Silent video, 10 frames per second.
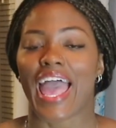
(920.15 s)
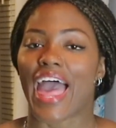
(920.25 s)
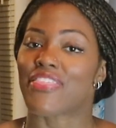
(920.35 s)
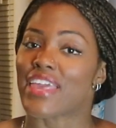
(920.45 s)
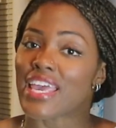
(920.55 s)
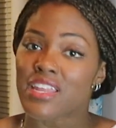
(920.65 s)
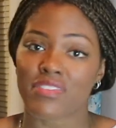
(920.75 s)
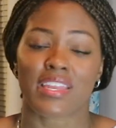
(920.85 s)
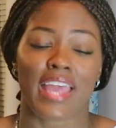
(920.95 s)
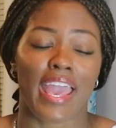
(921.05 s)
At the end of
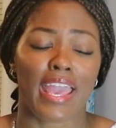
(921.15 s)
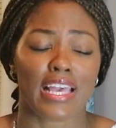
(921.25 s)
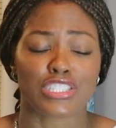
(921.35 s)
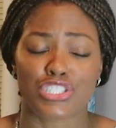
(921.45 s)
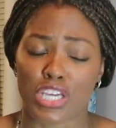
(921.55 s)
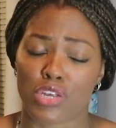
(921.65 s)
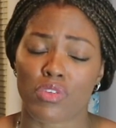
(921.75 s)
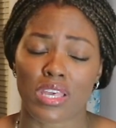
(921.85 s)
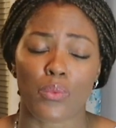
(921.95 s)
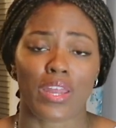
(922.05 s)
the day is
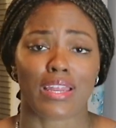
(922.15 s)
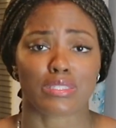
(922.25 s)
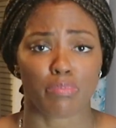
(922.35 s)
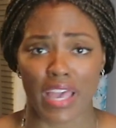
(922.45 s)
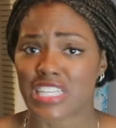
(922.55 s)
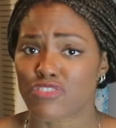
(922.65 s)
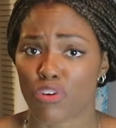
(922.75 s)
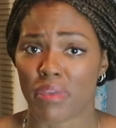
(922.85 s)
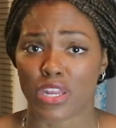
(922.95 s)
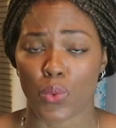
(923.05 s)
generally when it is best for
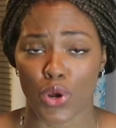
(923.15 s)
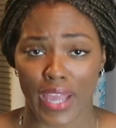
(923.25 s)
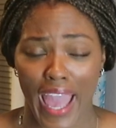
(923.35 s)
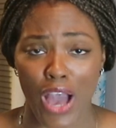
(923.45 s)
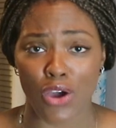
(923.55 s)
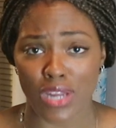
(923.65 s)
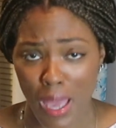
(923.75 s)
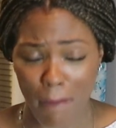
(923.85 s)
me to work out,